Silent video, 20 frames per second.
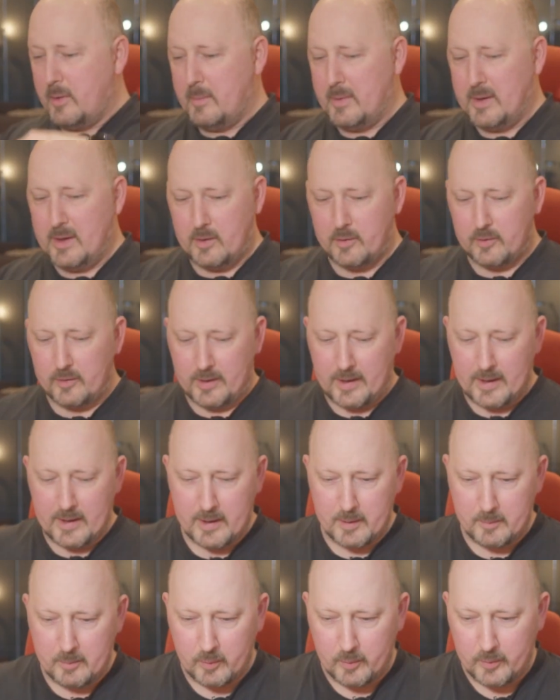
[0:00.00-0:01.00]
meters of
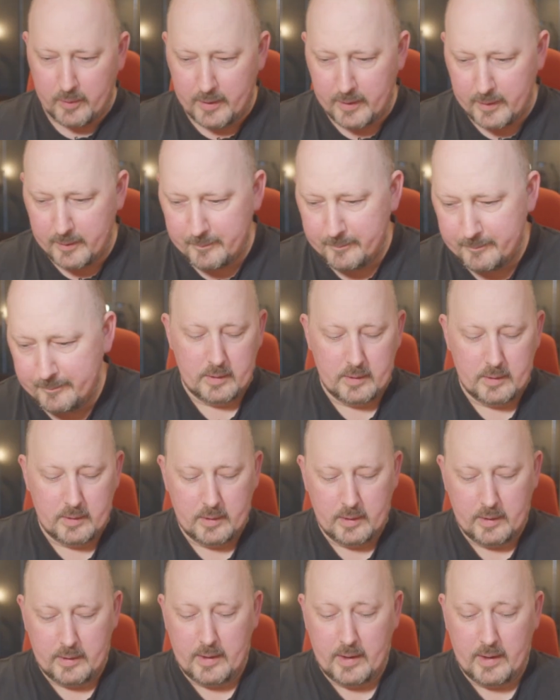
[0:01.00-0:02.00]
cable there,
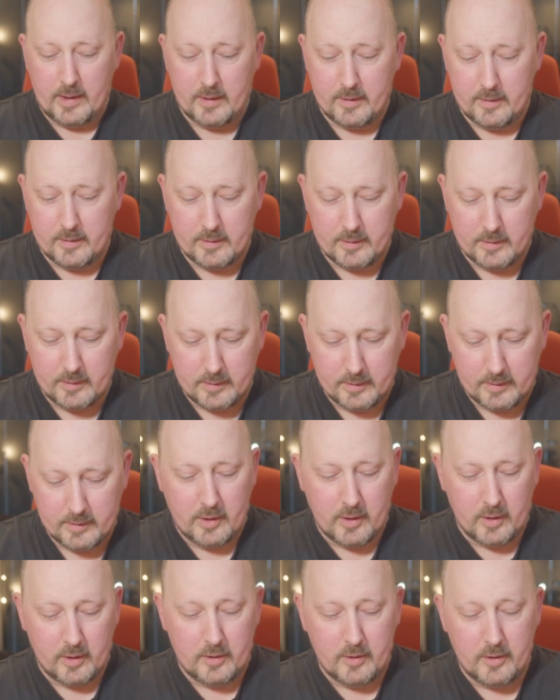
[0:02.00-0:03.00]
and then
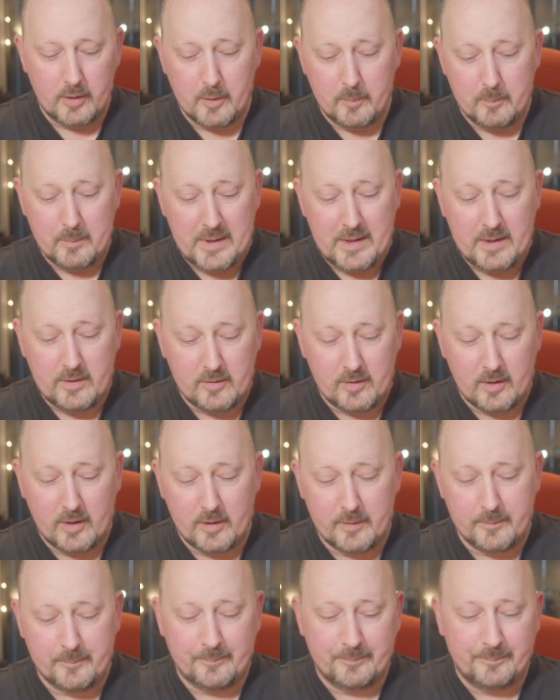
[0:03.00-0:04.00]
got another
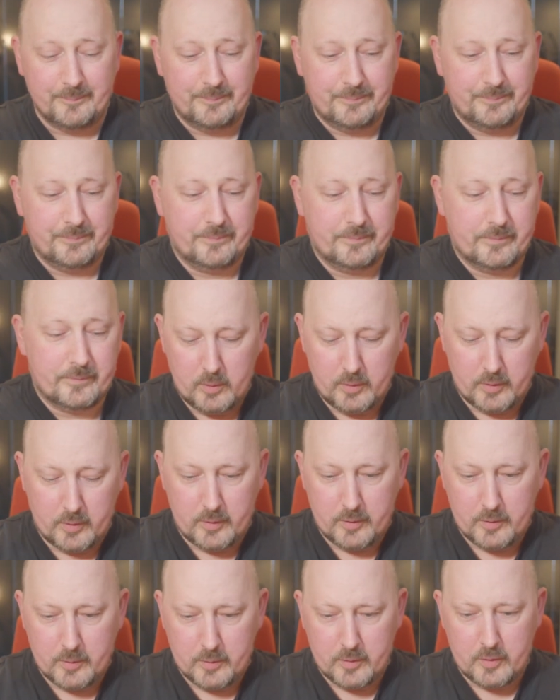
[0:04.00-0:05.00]
meter. What I'll do
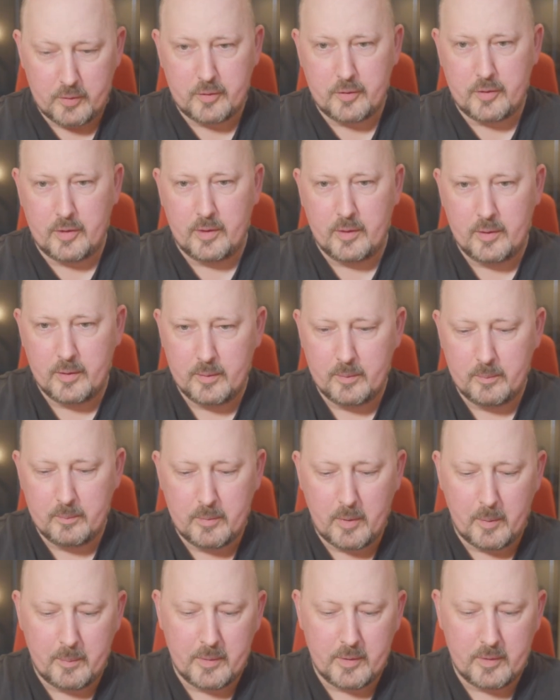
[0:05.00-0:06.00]
is I'll just
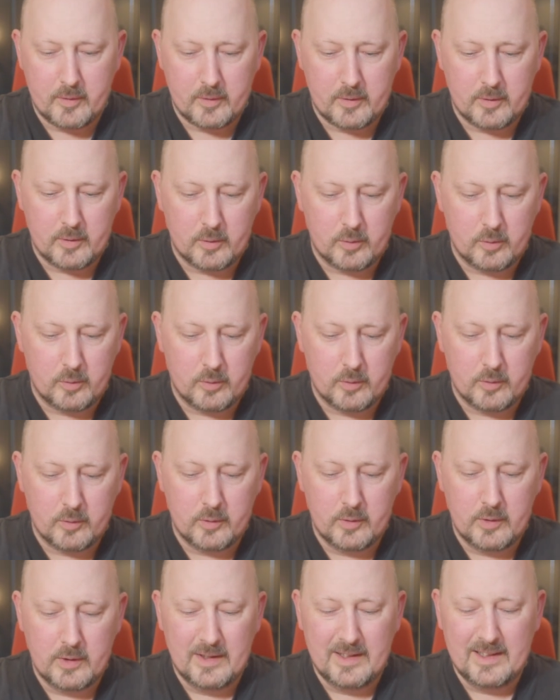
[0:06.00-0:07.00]
pop on its little
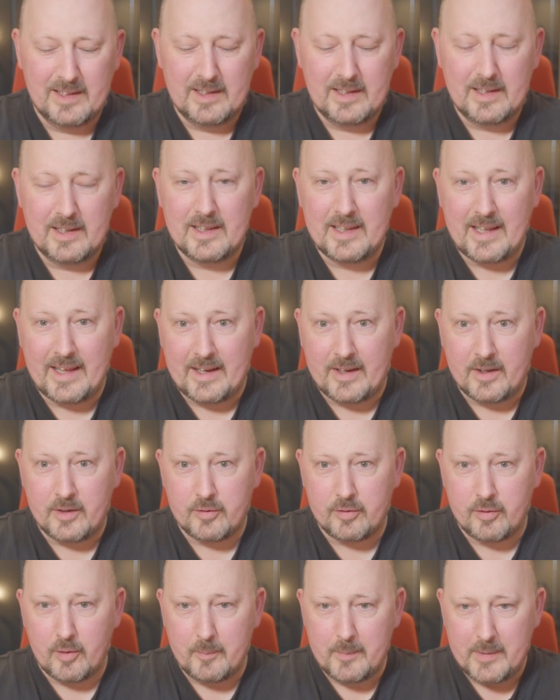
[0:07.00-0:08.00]
legs
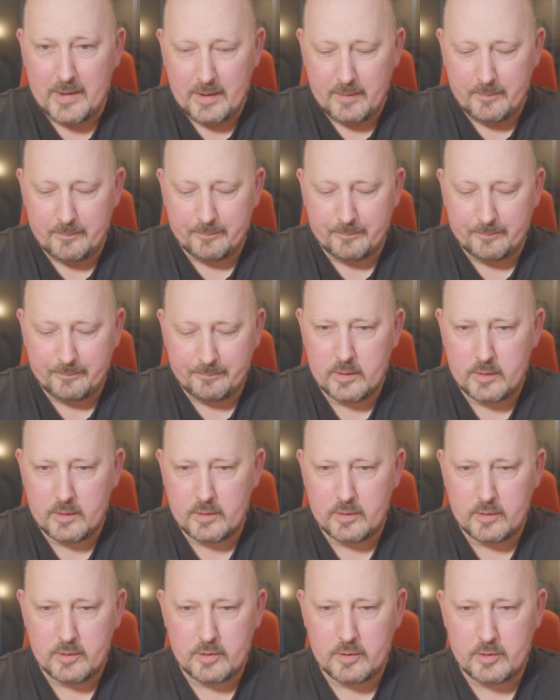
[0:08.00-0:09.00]
for a minute,
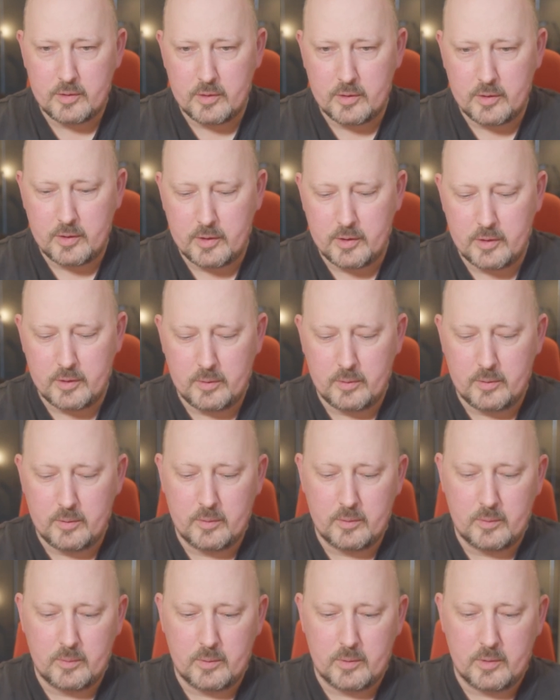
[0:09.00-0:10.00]
show you
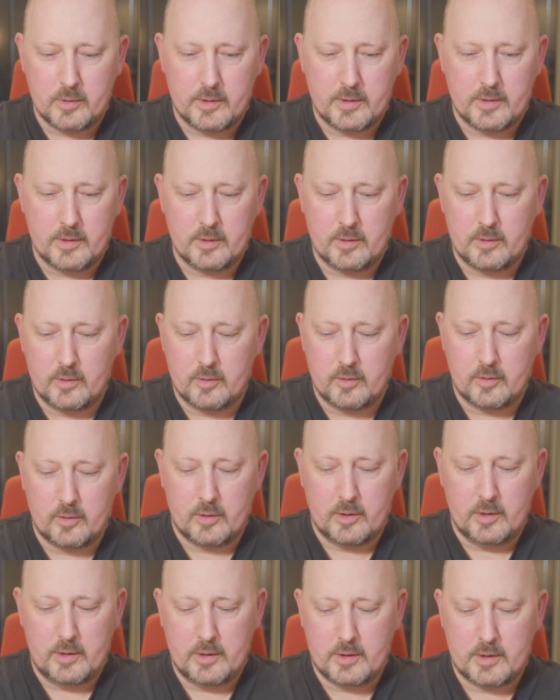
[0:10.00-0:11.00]
what it looks
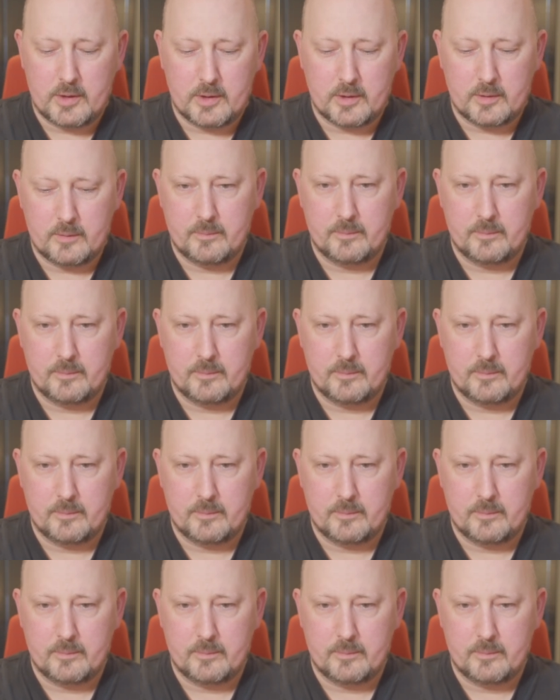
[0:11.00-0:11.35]
like.